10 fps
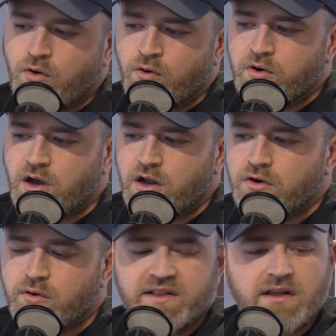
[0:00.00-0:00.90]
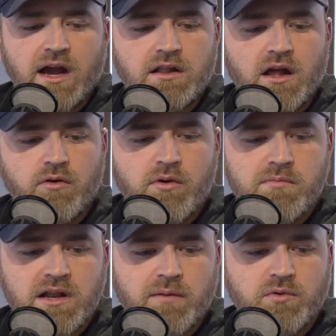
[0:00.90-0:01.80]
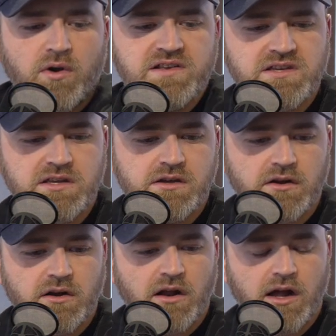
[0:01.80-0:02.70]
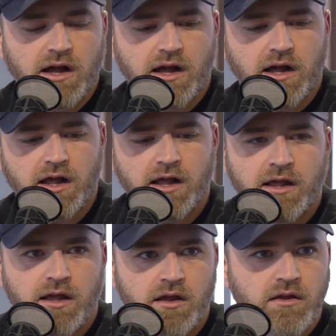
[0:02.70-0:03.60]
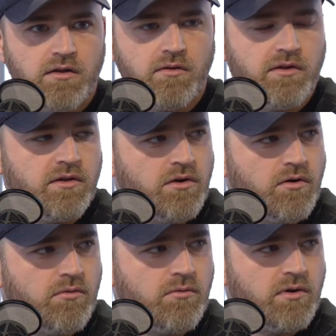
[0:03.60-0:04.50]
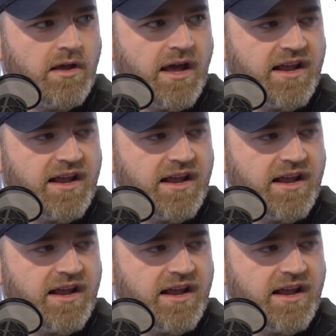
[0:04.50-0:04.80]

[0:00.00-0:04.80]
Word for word: own ongoing dialogue. We meet up twice a year. Uh, you know, we're at a